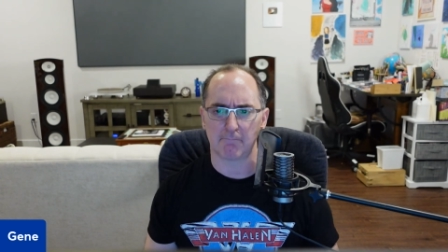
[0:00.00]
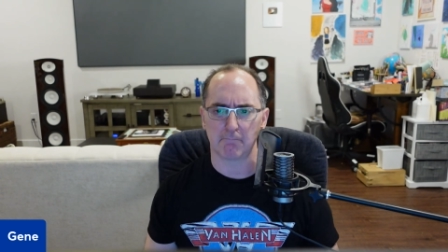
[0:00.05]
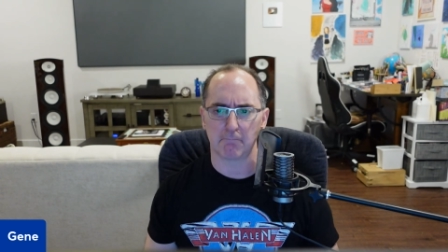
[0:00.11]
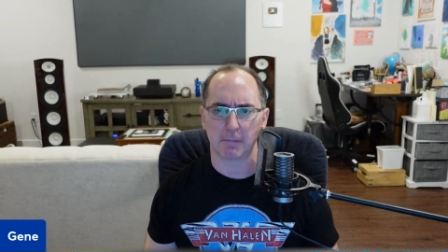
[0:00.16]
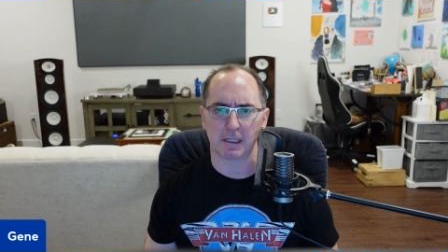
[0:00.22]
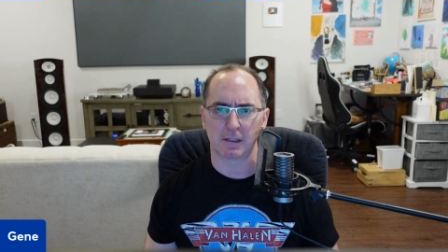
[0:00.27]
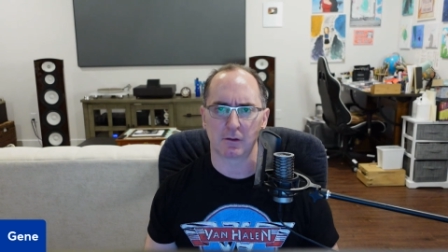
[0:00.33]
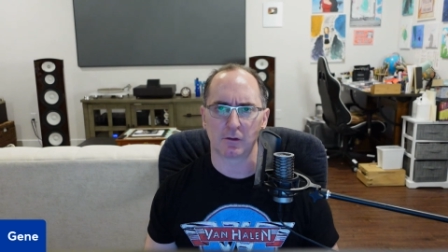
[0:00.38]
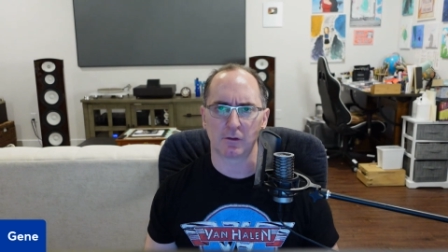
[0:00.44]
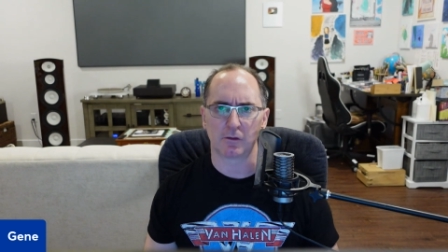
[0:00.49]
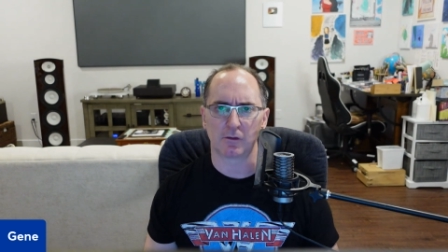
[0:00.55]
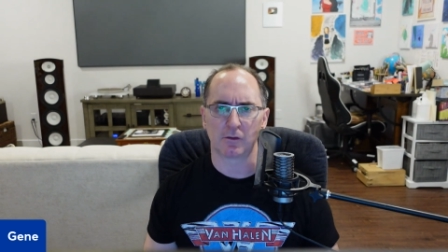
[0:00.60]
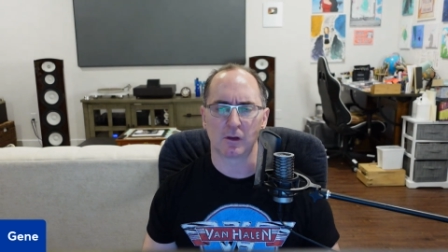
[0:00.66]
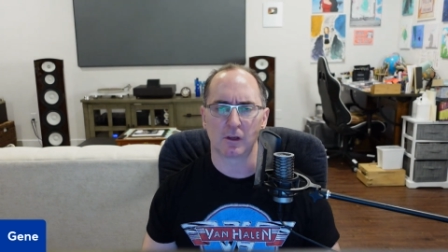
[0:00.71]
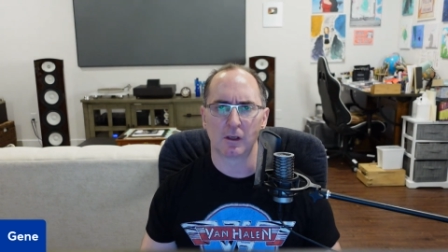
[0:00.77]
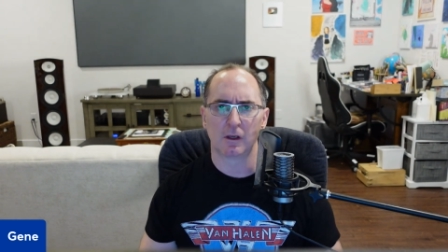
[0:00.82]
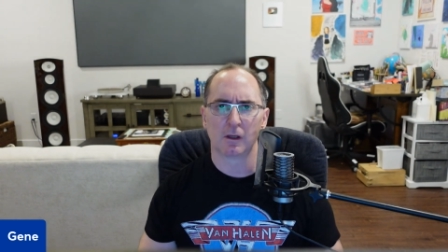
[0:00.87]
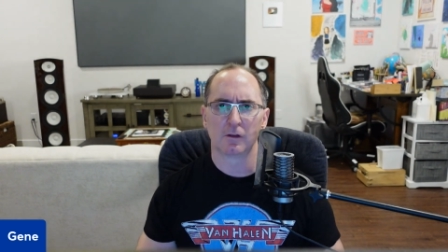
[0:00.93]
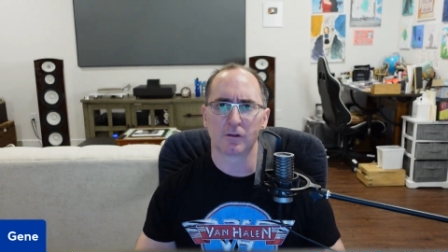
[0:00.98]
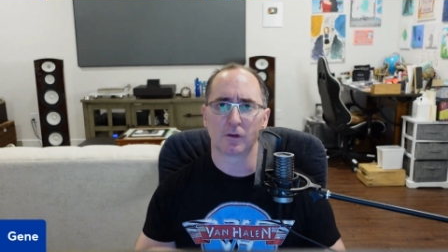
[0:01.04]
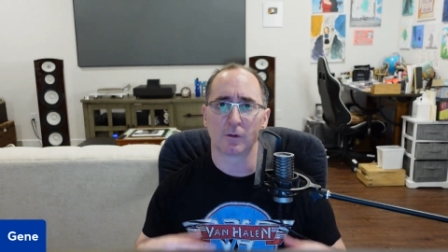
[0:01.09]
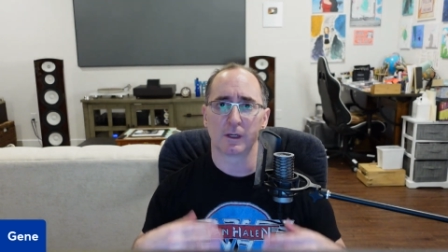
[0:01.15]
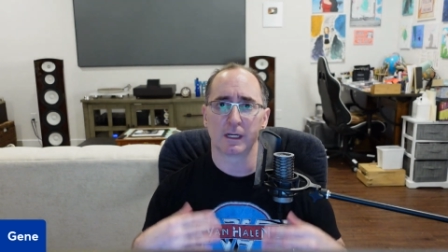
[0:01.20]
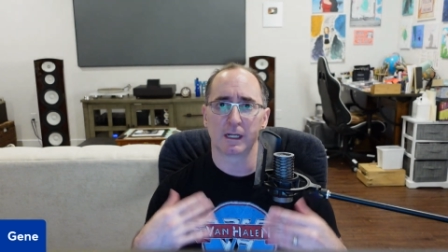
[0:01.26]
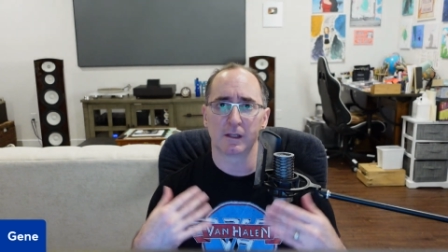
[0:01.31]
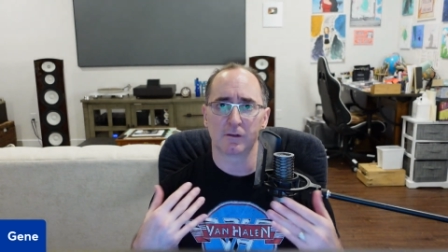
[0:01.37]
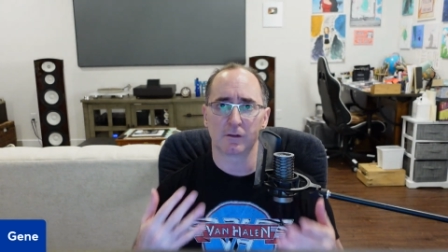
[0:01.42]
middles. So
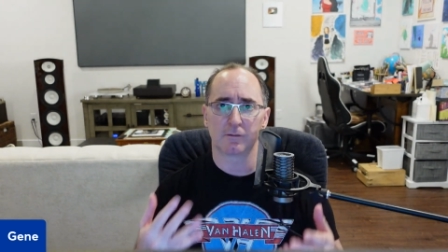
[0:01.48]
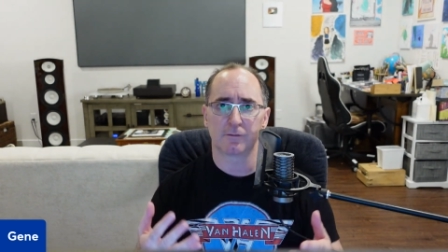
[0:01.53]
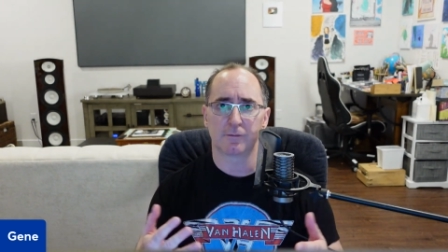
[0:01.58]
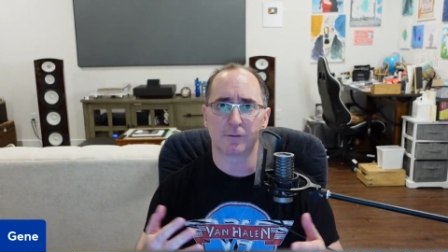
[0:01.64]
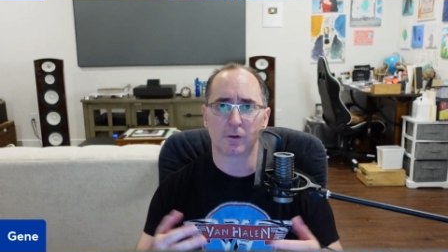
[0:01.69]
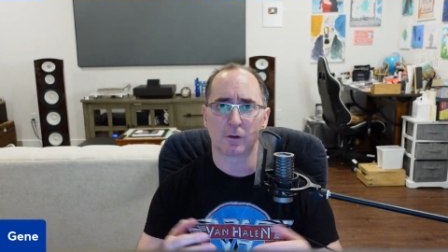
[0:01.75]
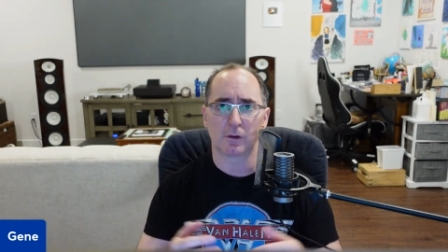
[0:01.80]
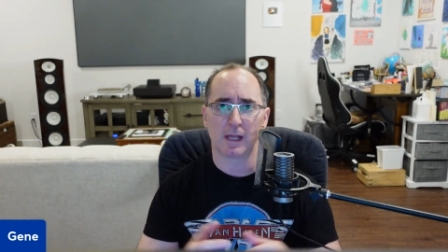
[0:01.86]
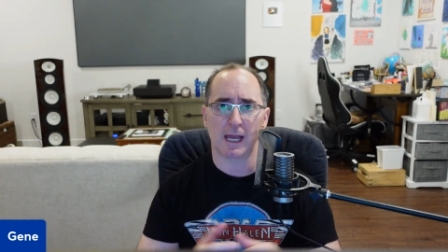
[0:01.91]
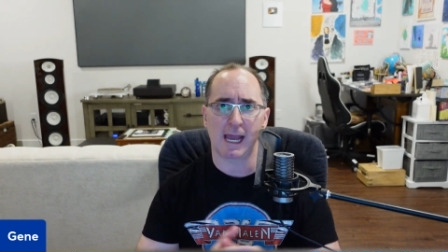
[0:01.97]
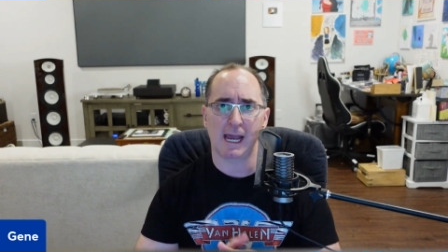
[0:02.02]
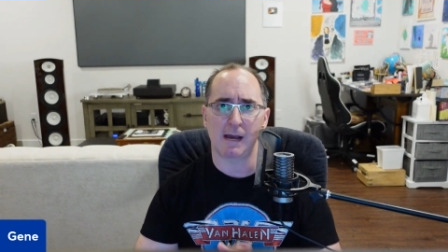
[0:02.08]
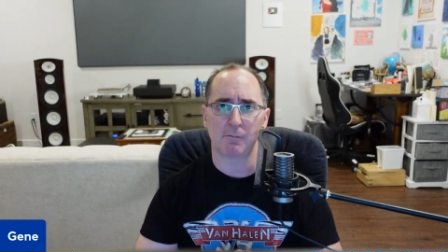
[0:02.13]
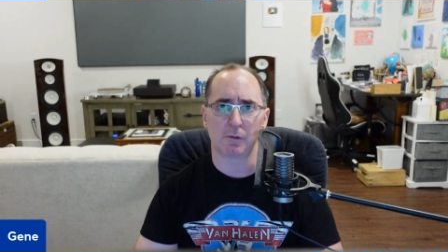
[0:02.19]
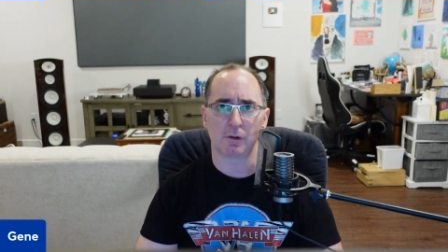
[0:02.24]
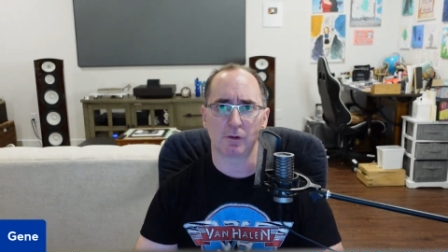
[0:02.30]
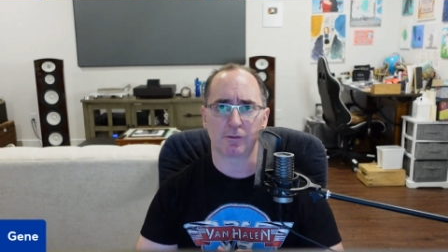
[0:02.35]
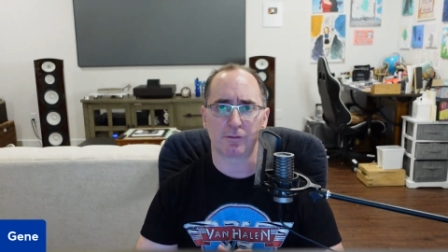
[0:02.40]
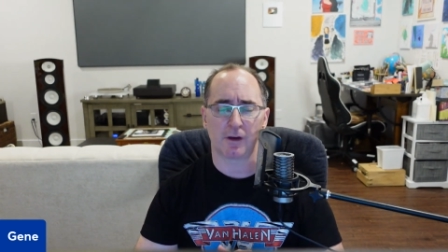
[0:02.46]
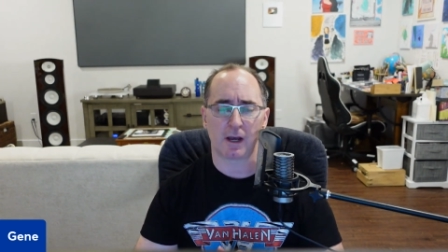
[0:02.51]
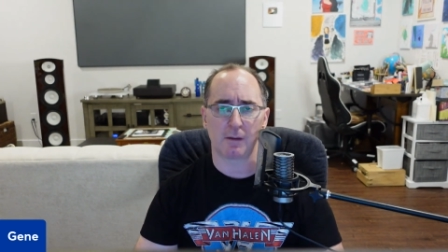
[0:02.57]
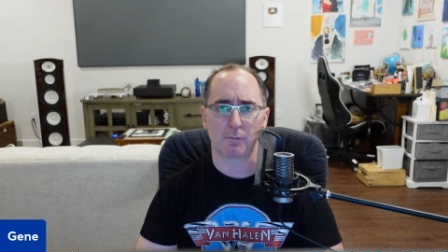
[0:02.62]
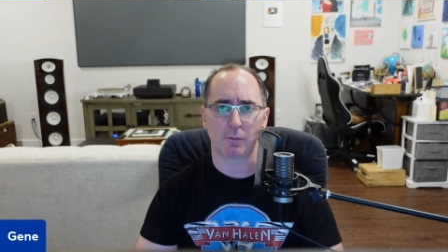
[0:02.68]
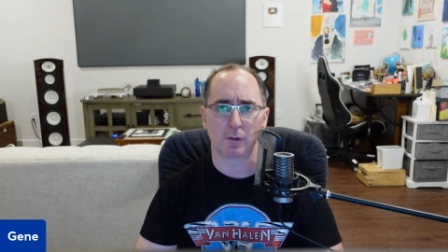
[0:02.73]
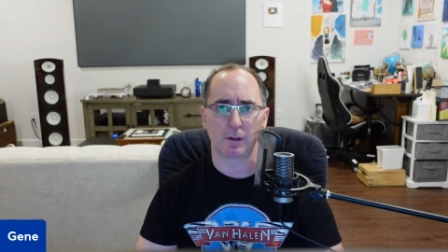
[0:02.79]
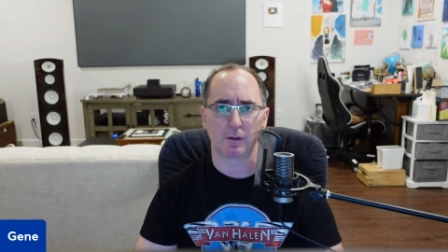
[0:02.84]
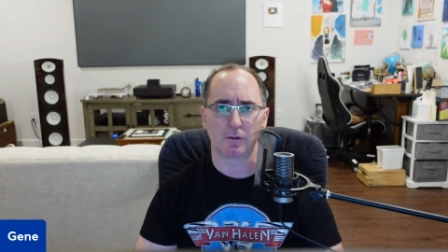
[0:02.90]
it is a full Atmos five
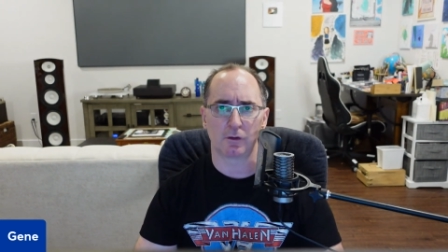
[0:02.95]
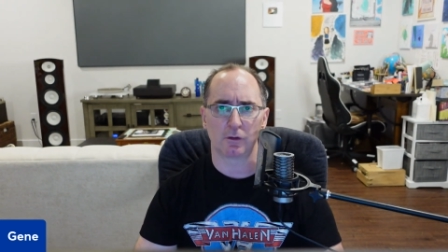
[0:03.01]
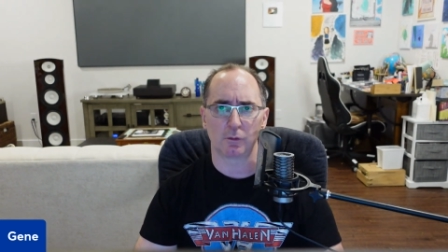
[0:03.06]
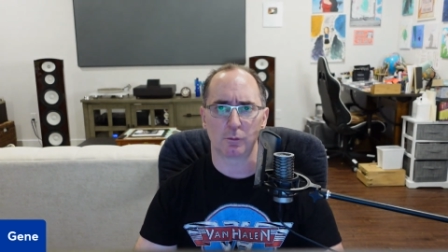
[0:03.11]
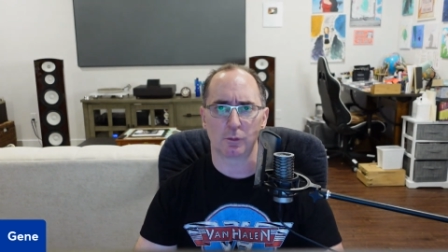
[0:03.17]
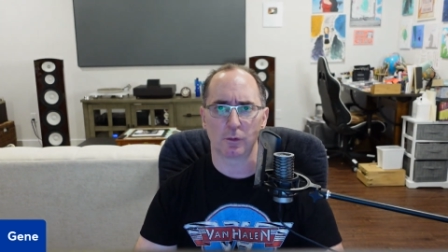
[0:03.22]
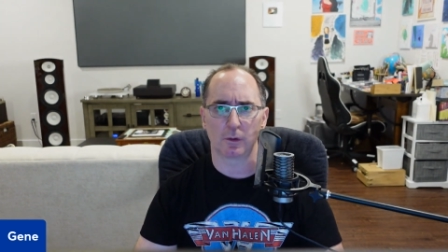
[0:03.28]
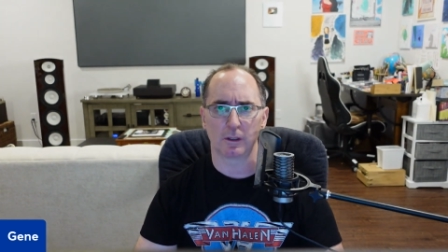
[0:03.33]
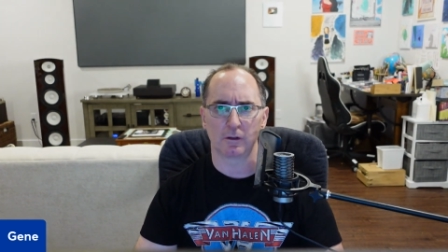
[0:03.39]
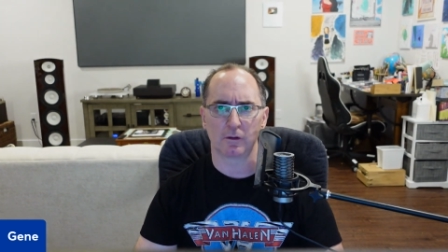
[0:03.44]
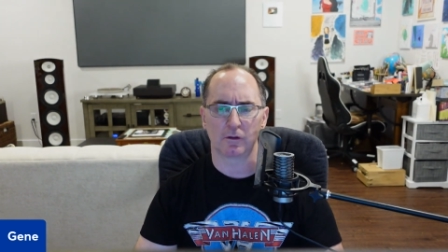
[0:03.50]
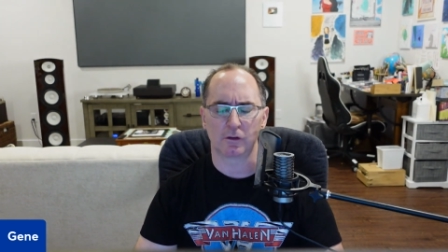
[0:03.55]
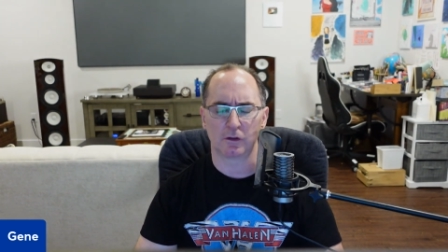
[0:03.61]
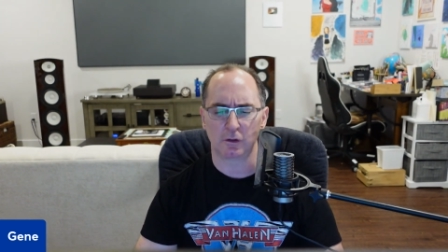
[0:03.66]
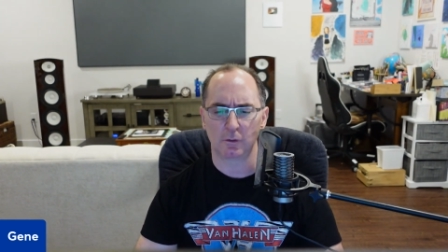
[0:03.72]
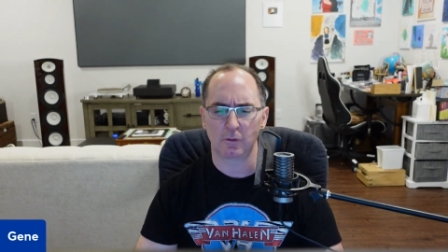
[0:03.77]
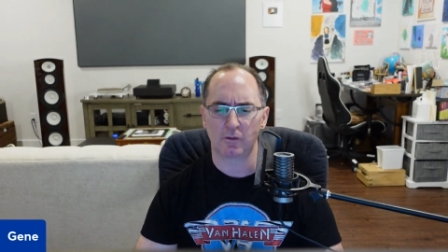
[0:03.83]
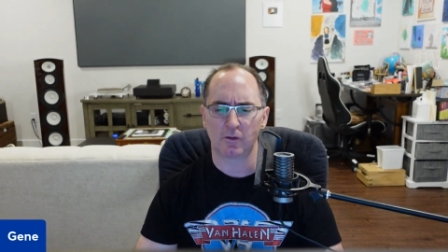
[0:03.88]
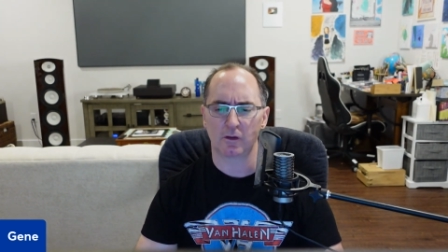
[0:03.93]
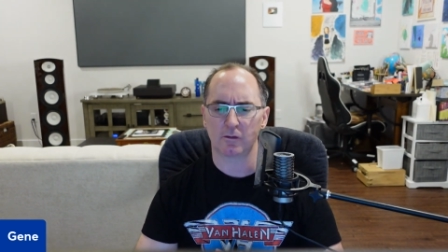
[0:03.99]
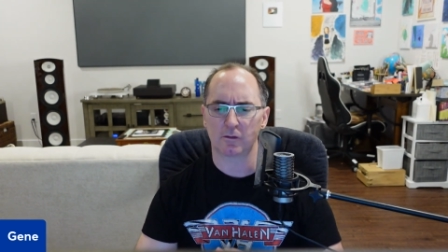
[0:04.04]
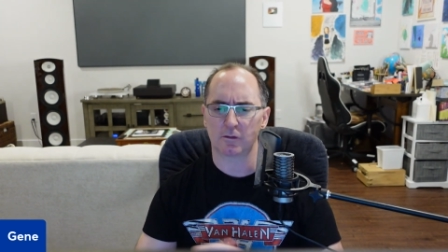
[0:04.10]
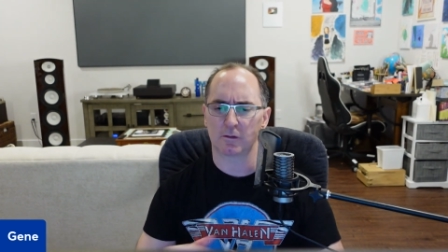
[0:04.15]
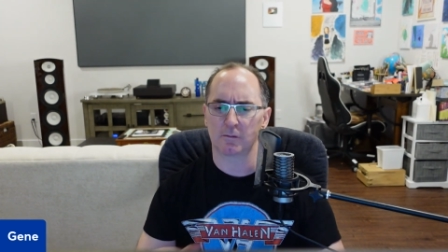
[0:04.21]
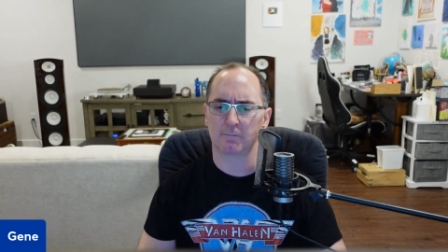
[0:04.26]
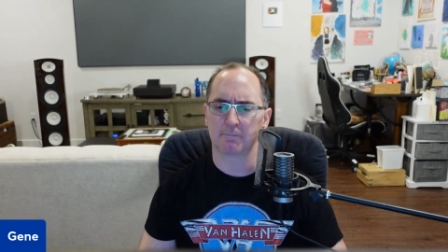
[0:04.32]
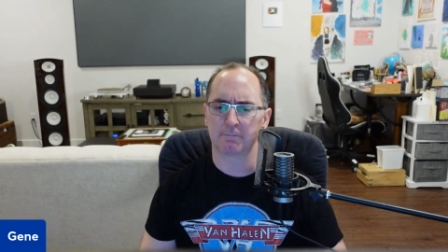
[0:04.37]
point two point two
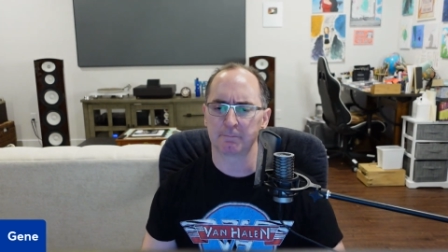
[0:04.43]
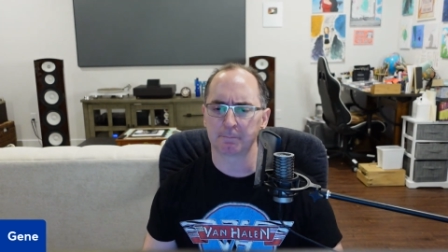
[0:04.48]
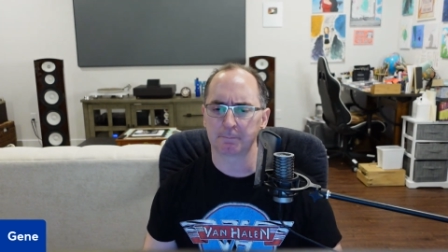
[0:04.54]
system.